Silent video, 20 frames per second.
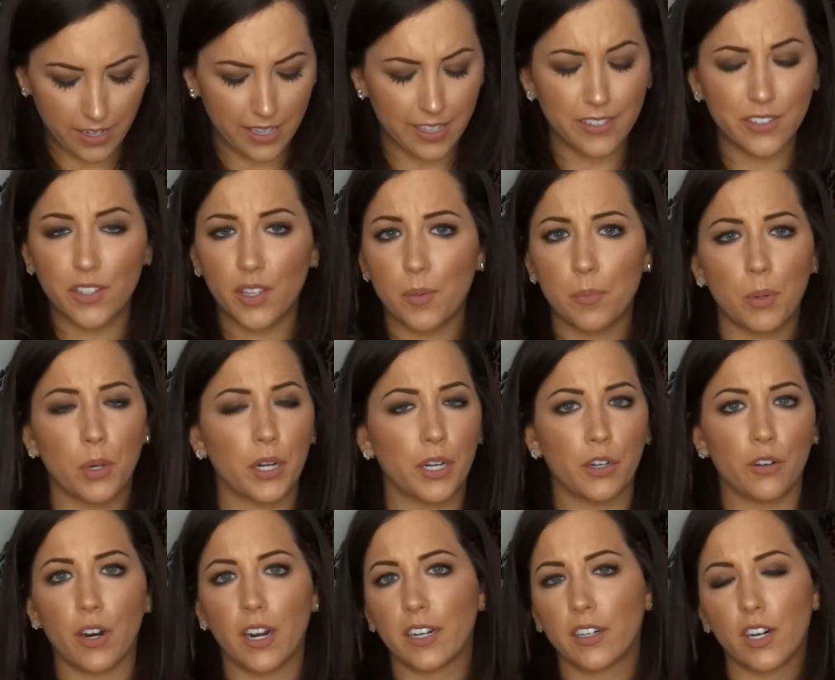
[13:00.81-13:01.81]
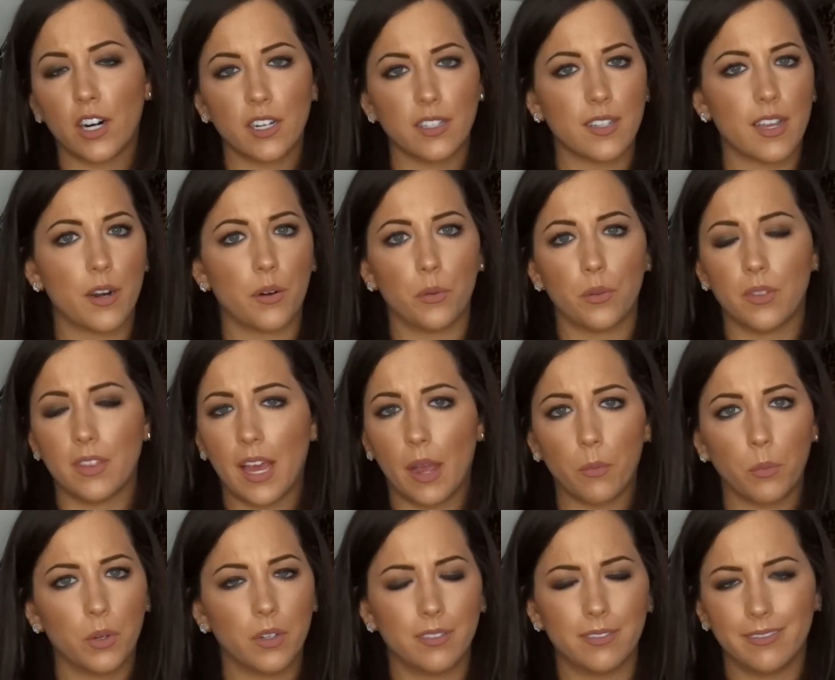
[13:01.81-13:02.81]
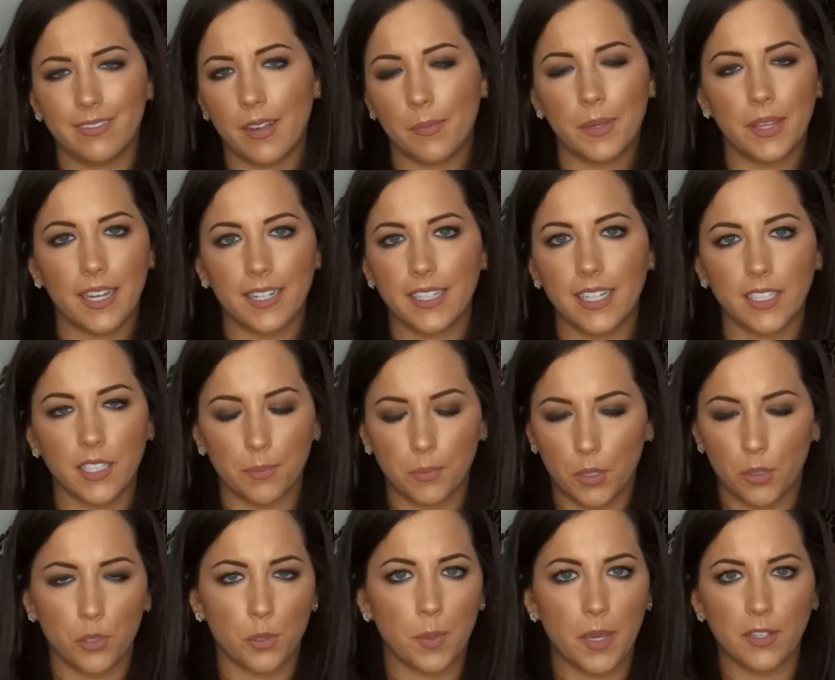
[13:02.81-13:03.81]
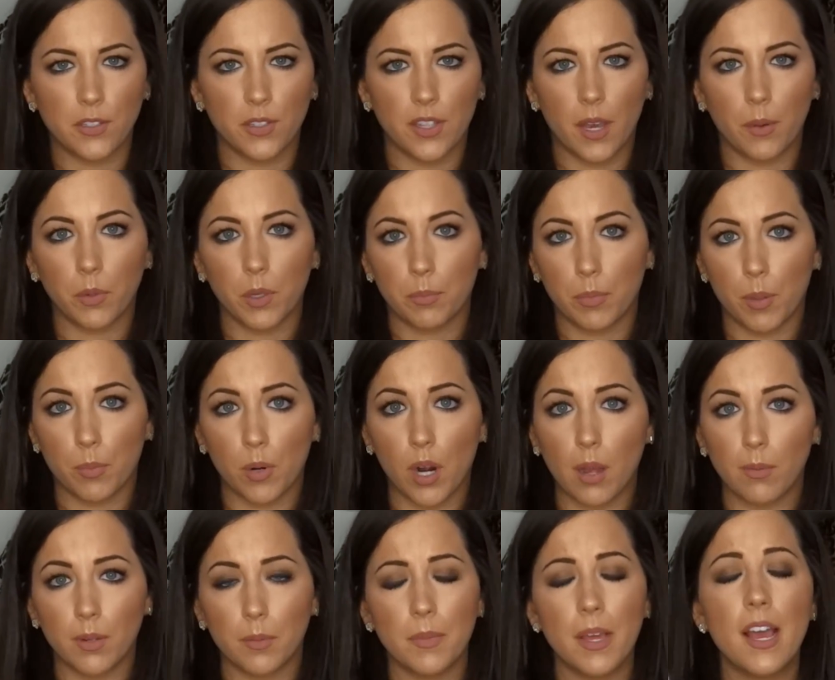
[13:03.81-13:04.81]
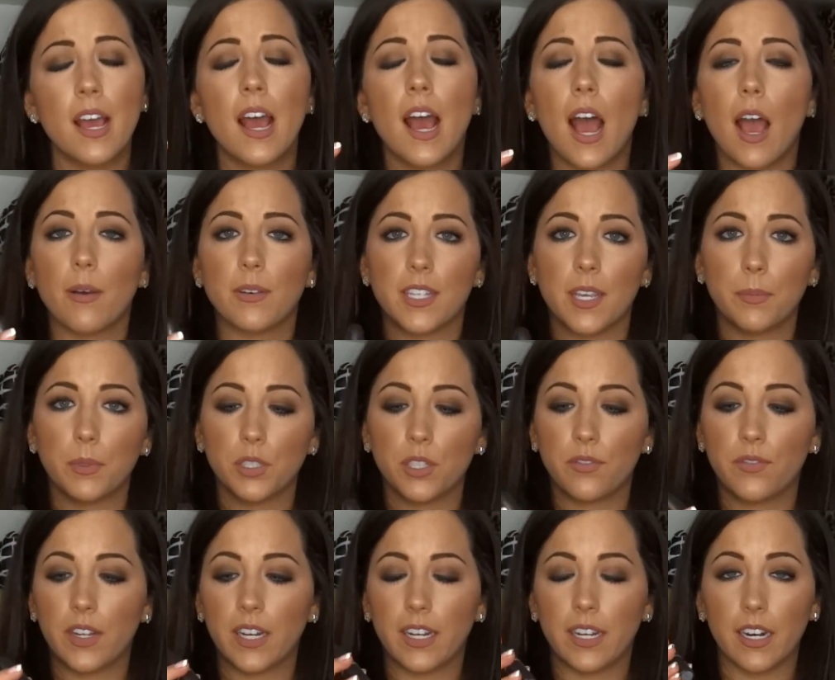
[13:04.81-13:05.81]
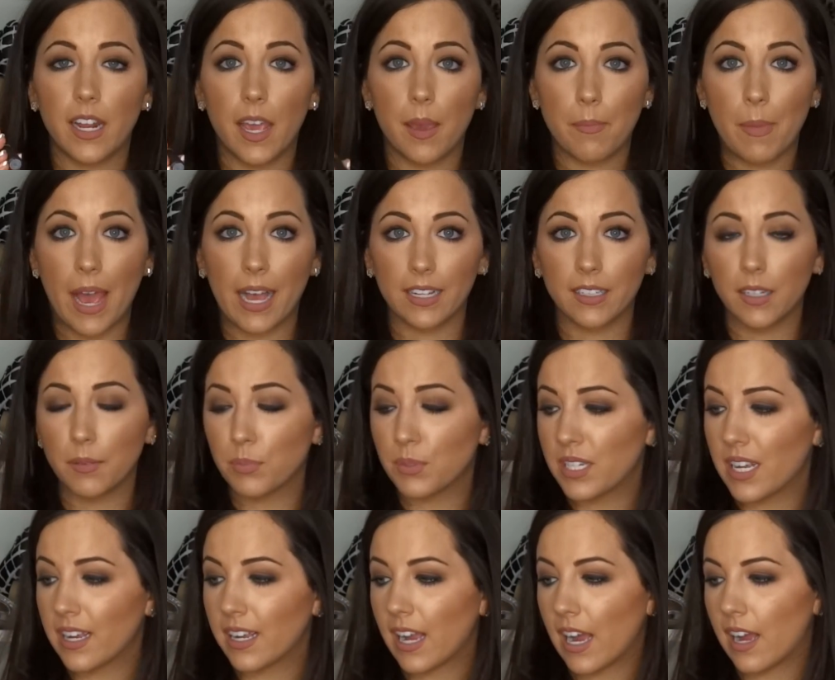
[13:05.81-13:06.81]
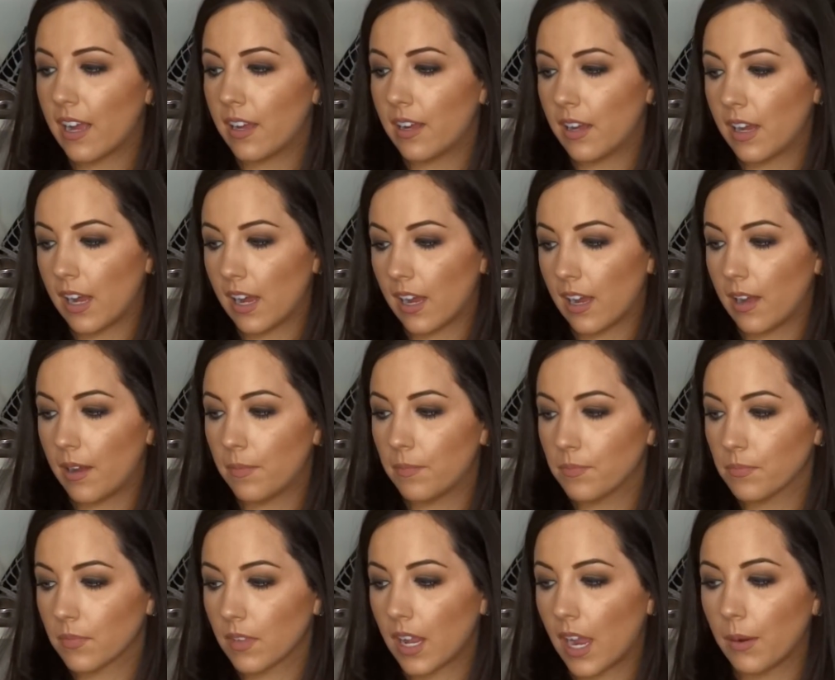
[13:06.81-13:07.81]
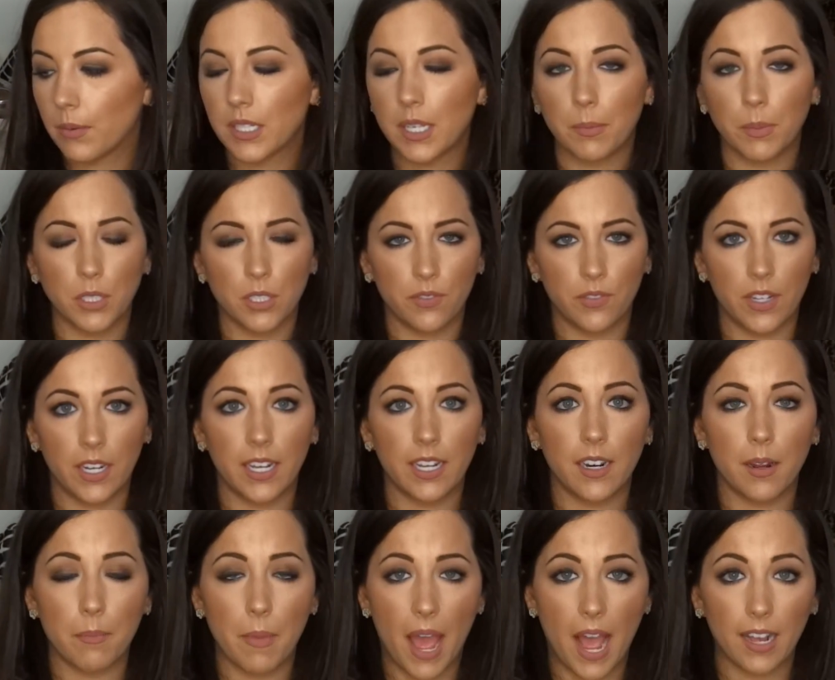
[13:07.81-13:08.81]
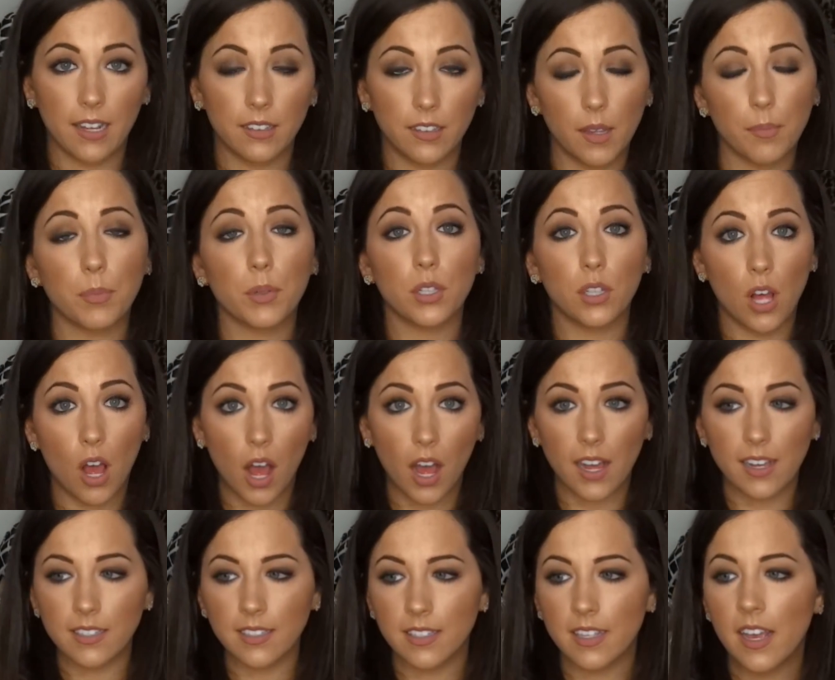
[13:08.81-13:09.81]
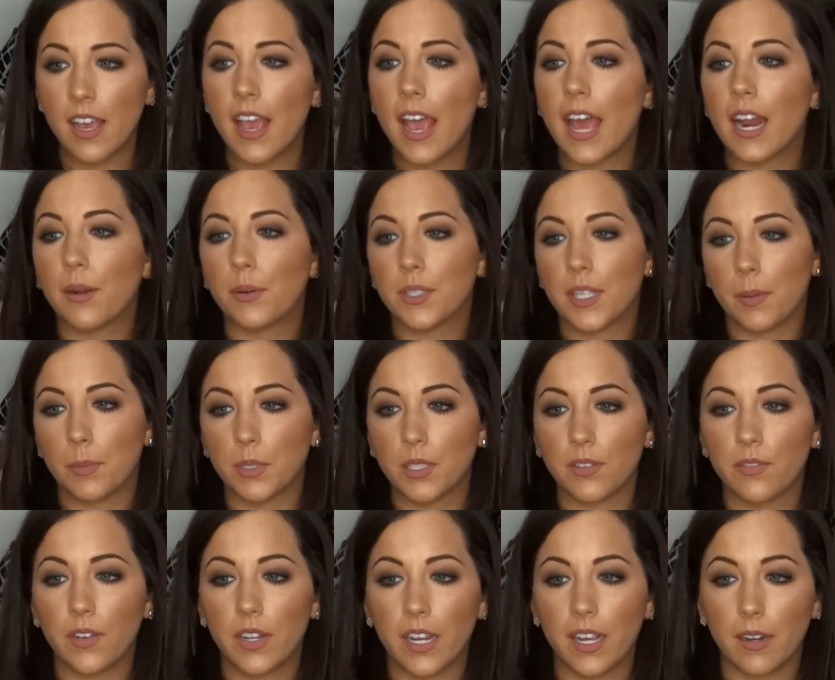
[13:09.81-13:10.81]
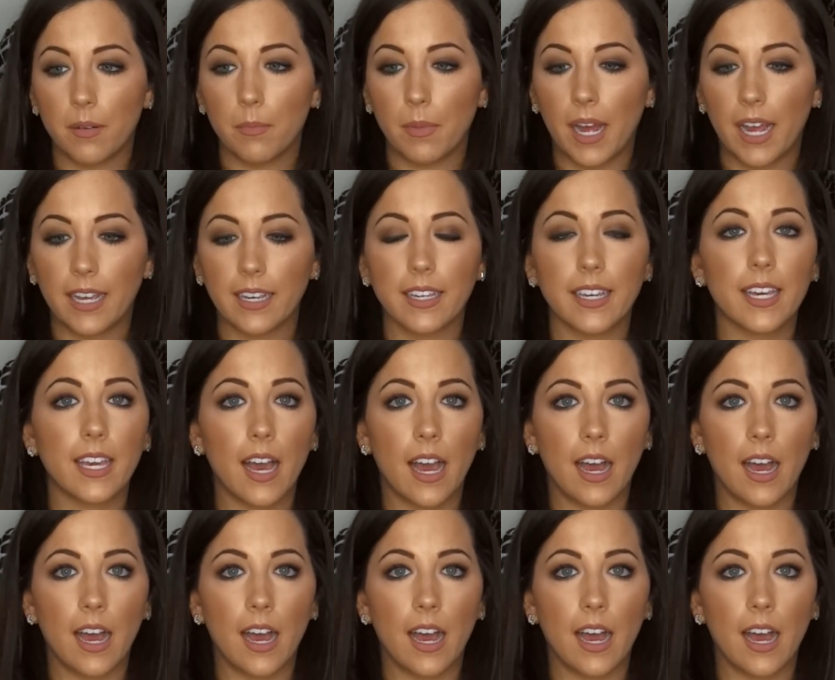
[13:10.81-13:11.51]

could easily put in credit cards. I mean, that takes up no space, so that wouldn't be a problem. I was able to fit in a MAC lipstick. I was able to fit in a MAC lip gloss, and I was able to fit in my